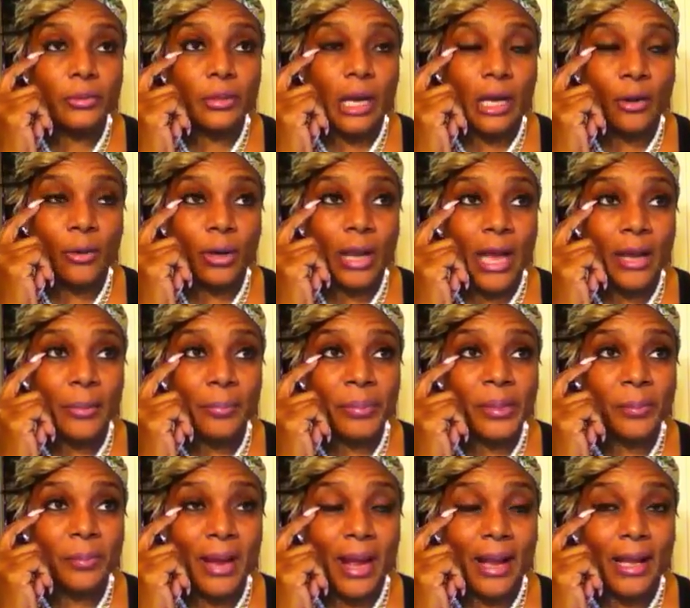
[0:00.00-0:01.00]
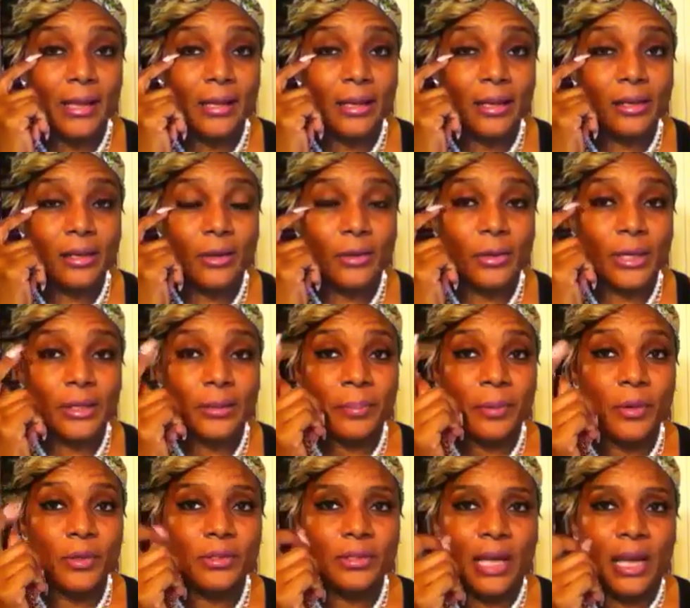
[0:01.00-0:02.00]
I know a lot of people, like at the
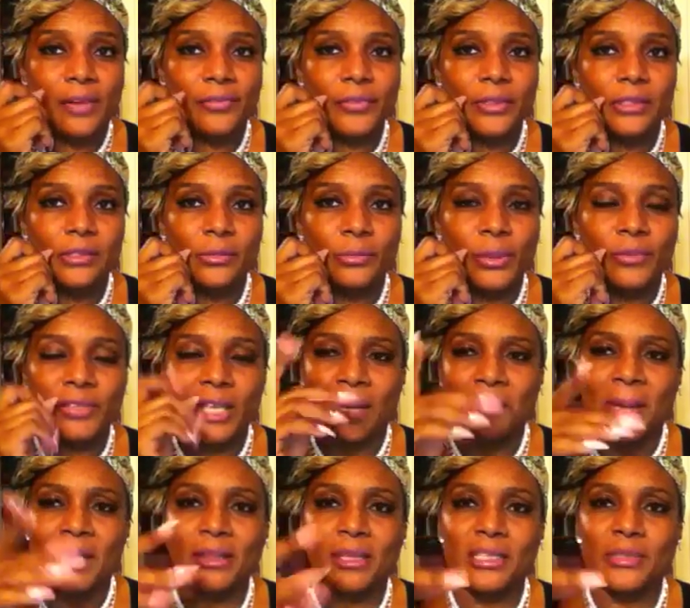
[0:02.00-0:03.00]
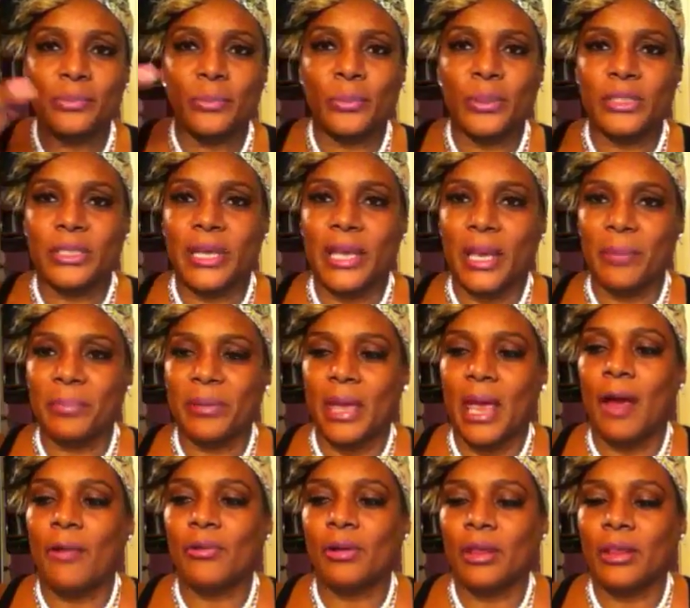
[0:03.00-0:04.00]
post office, we talking about this. We went to happy
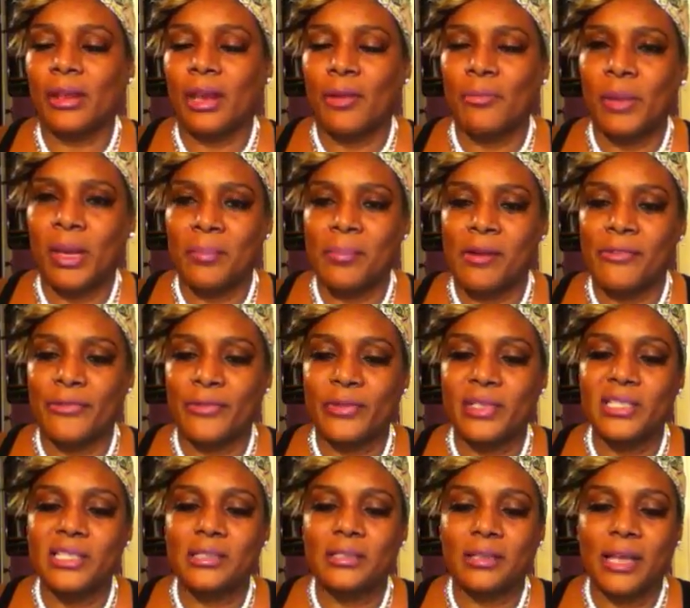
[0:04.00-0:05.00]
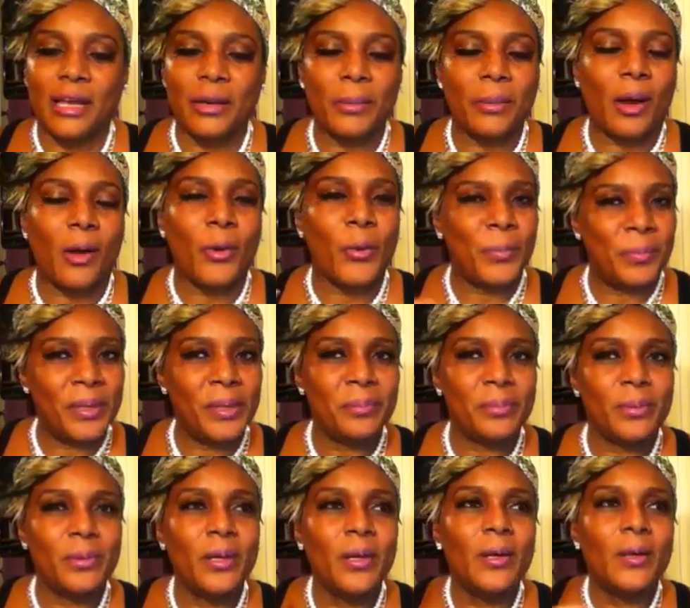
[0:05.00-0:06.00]
hour the other day, me and my friends. A lot of old
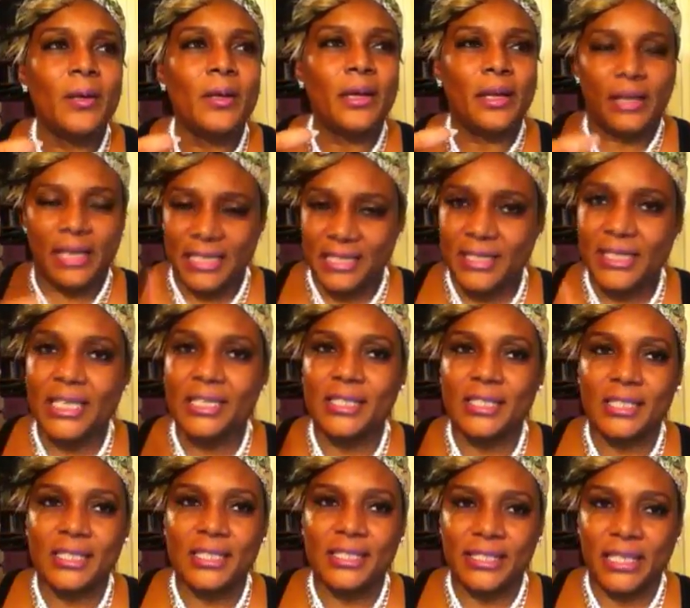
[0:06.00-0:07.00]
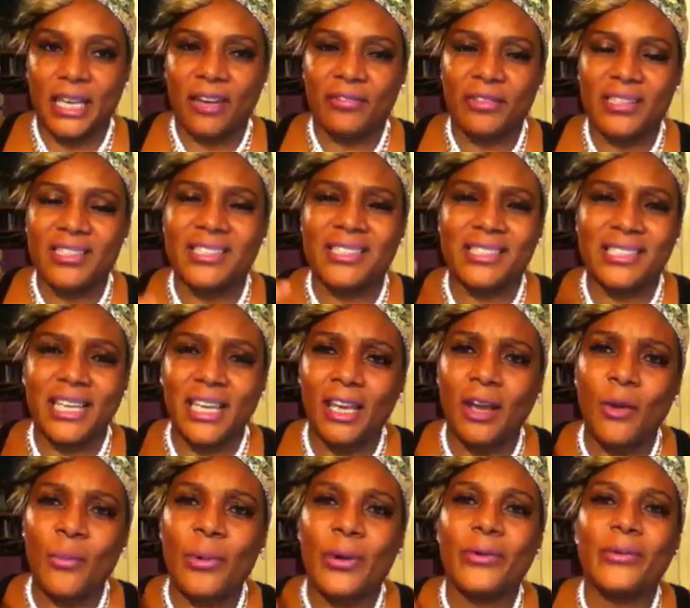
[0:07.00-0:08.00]
people in their 60s and 70s
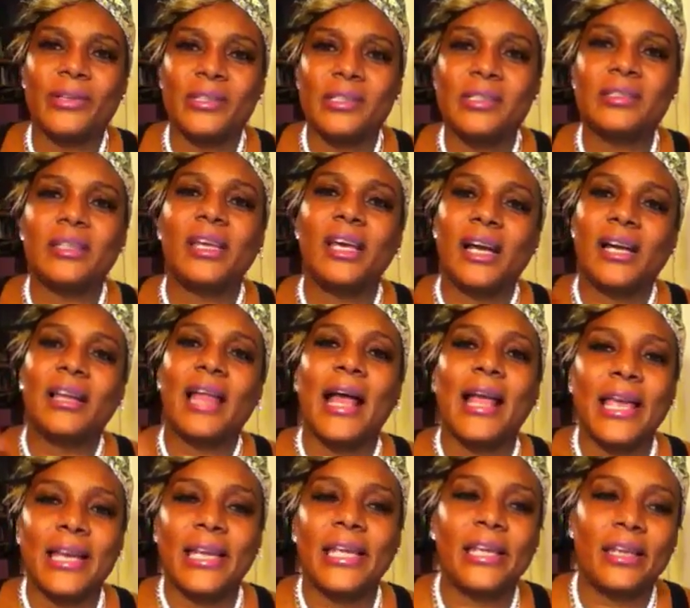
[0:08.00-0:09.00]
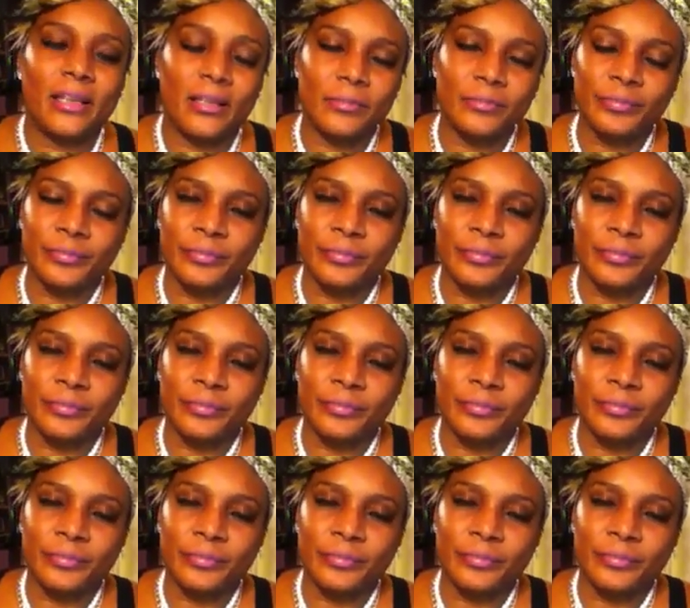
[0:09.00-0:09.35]
still working, still clocking in,